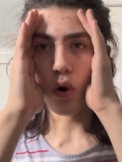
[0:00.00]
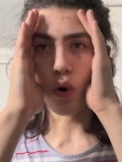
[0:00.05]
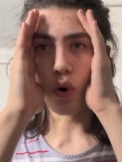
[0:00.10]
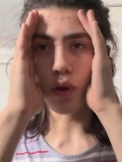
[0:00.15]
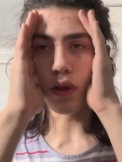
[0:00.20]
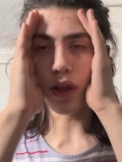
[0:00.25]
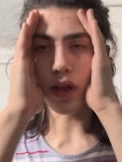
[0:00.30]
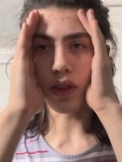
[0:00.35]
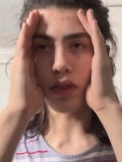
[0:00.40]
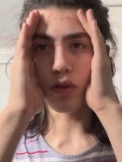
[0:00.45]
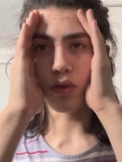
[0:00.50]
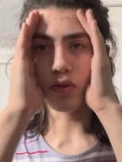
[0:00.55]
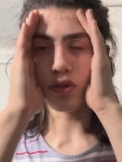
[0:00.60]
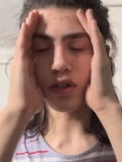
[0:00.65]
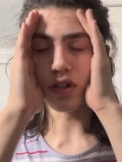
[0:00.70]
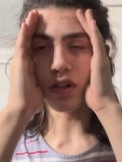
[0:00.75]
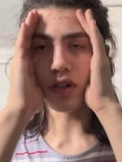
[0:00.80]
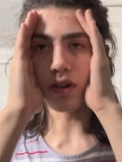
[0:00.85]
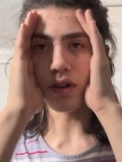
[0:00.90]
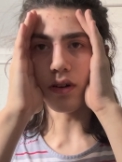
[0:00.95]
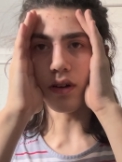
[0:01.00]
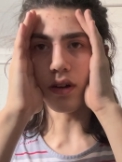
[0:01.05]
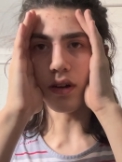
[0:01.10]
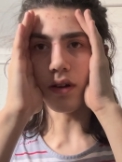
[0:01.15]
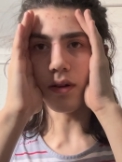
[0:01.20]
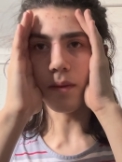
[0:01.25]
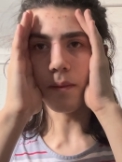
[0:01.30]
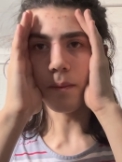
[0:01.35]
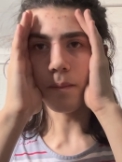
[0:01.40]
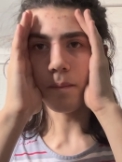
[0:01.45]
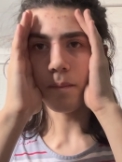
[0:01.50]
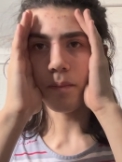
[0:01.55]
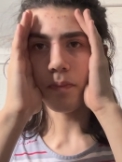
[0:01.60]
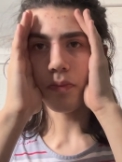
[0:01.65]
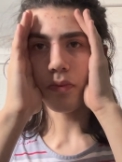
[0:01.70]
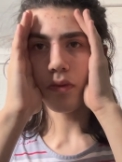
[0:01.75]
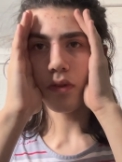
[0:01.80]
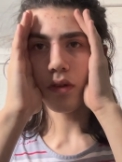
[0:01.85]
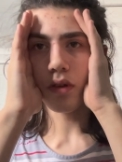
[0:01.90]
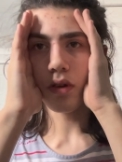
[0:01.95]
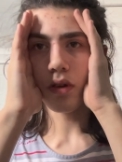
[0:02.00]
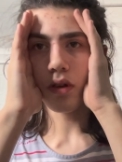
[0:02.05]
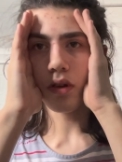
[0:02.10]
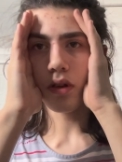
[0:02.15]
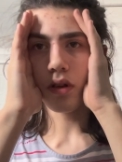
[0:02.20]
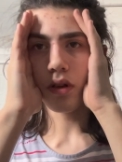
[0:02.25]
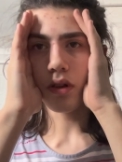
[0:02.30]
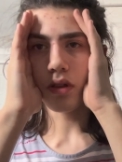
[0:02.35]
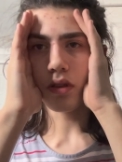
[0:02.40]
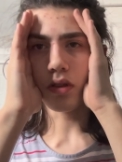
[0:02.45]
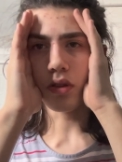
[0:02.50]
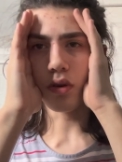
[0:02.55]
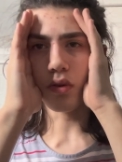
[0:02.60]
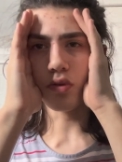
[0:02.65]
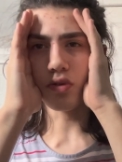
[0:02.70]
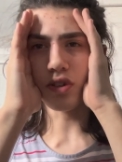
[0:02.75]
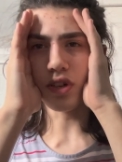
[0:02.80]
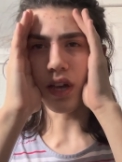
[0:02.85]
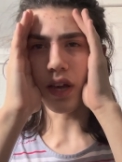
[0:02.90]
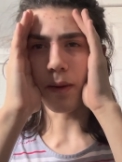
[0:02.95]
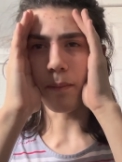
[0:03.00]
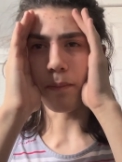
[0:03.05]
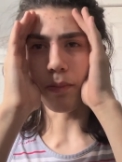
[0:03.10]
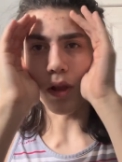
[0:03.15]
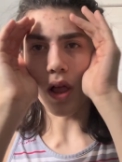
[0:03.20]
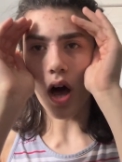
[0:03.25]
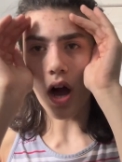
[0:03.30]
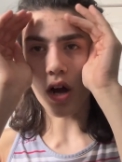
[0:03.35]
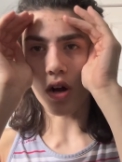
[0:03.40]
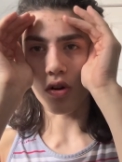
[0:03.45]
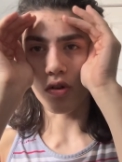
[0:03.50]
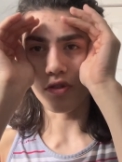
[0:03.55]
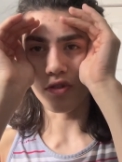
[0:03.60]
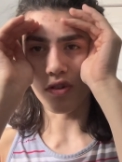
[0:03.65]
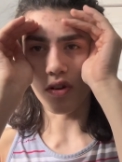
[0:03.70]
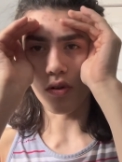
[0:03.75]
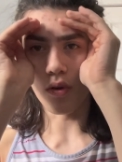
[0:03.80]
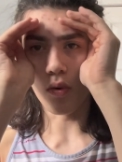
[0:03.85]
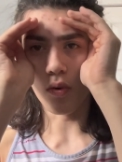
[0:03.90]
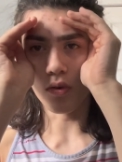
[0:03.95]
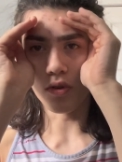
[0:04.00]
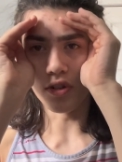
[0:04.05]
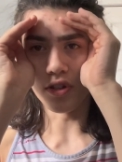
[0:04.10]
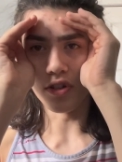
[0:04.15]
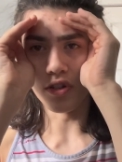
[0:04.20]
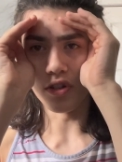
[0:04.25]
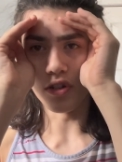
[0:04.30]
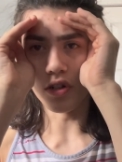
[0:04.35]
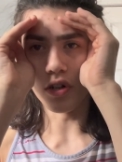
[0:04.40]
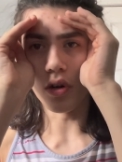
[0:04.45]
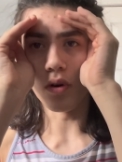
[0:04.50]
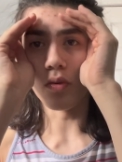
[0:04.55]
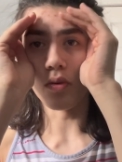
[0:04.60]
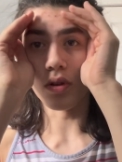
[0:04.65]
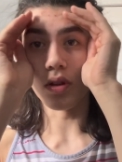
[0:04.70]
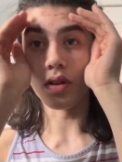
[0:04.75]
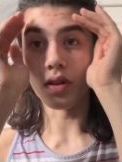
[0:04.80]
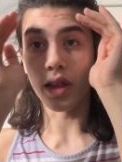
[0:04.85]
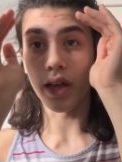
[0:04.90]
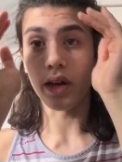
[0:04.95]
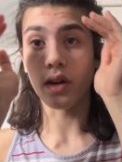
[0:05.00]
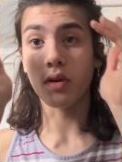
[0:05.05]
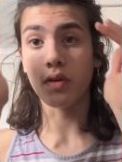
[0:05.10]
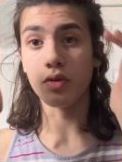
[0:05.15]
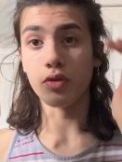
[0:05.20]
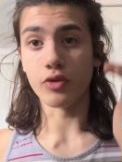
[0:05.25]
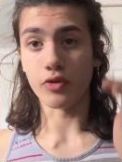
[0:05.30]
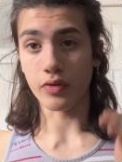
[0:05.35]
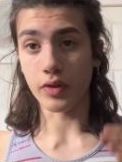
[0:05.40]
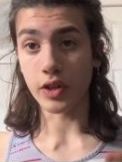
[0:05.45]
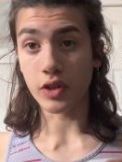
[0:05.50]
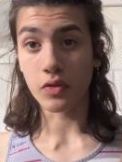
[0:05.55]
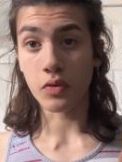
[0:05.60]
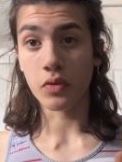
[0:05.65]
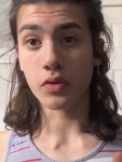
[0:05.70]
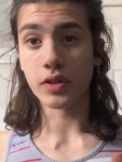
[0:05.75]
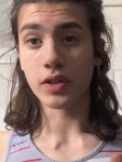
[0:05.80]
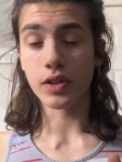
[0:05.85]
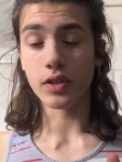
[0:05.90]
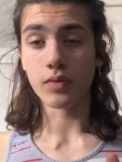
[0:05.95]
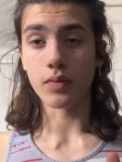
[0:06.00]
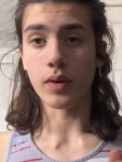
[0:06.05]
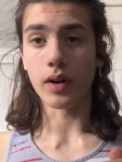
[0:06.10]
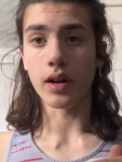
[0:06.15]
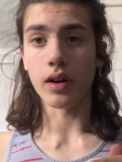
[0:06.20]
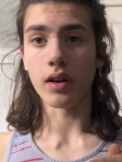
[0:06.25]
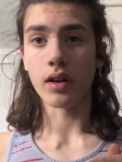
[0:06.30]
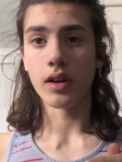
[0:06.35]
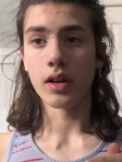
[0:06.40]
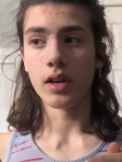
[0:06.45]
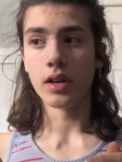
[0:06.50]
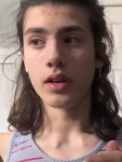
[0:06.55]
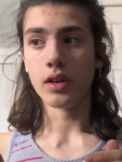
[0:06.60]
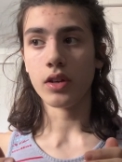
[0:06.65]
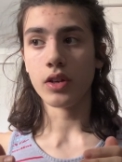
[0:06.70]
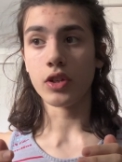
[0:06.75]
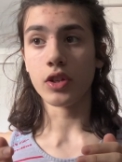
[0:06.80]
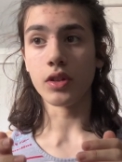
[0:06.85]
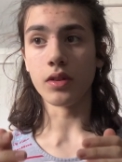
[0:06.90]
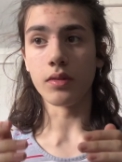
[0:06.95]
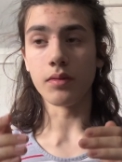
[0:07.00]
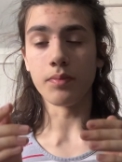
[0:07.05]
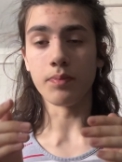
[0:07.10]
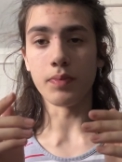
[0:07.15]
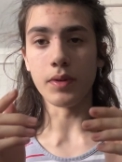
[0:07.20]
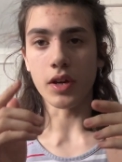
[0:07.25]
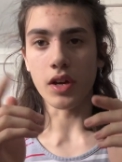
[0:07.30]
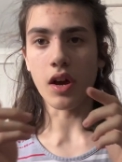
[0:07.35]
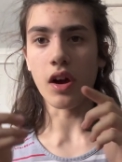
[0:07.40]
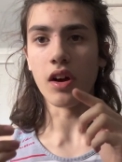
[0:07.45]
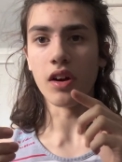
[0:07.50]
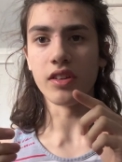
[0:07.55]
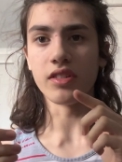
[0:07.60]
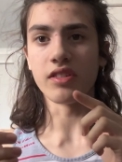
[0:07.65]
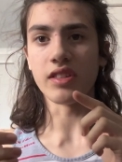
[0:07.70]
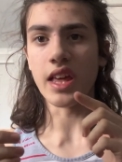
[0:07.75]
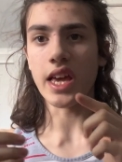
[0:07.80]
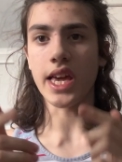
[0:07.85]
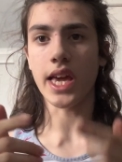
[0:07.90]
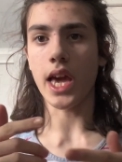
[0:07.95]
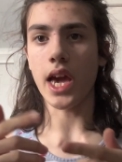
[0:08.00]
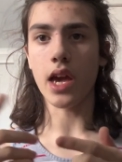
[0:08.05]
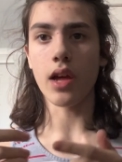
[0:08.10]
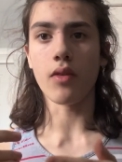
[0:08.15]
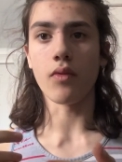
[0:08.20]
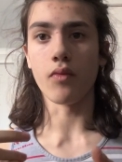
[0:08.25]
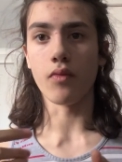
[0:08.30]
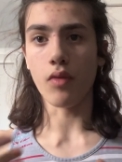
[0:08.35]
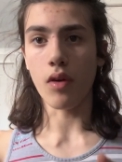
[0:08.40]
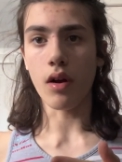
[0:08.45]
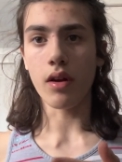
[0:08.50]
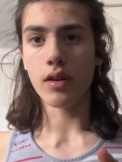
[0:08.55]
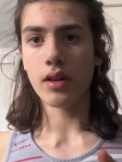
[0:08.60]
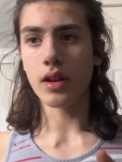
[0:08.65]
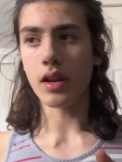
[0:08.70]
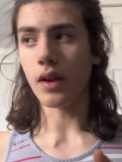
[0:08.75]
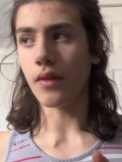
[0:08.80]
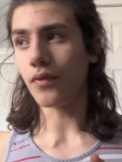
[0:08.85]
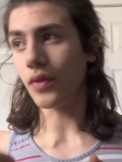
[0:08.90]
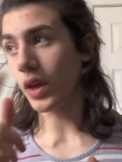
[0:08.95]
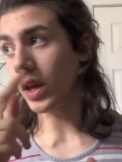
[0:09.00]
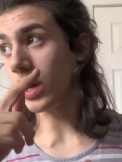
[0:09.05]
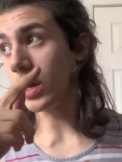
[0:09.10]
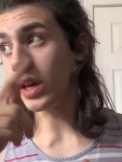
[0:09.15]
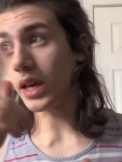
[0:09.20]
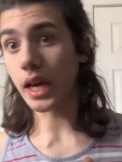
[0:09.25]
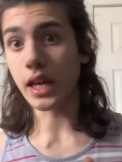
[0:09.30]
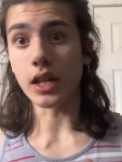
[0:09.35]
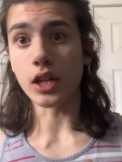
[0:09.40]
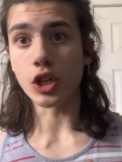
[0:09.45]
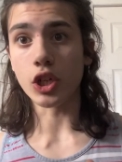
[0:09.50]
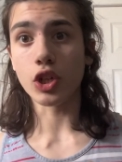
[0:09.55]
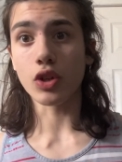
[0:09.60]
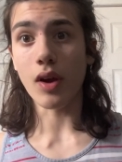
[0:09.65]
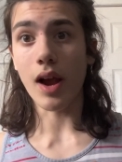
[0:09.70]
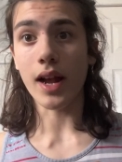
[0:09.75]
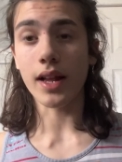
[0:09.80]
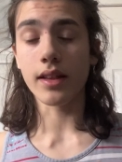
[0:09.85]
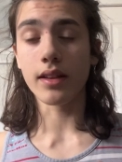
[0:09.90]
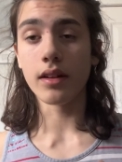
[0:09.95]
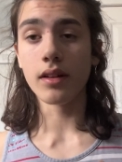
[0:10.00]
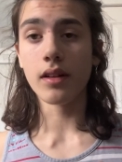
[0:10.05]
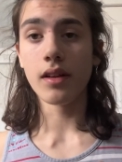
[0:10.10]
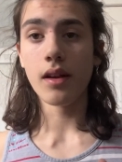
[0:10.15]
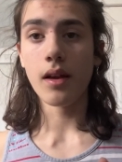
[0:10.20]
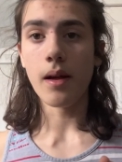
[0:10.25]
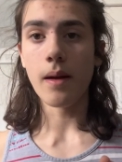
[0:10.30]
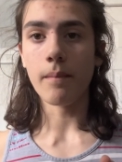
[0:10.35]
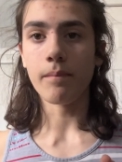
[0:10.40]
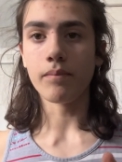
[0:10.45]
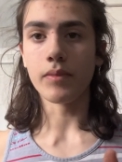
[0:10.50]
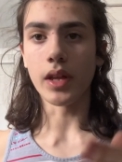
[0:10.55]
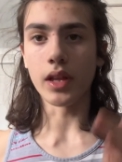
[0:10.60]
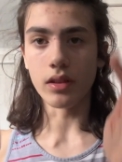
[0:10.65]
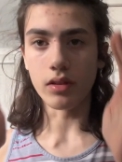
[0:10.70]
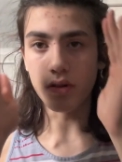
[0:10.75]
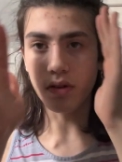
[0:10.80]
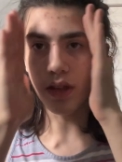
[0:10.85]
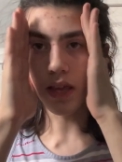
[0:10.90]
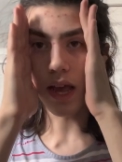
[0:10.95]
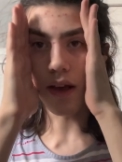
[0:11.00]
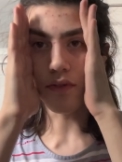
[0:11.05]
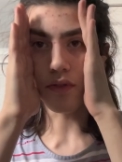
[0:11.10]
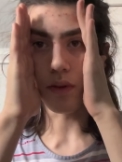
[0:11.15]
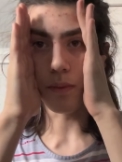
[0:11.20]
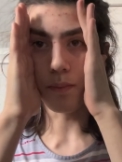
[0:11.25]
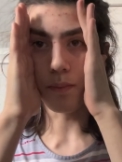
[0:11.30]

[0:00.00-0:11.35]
like those uh those like blockers on horses, you know, with like on those race horses where because they can't run if they get distracted they literally have to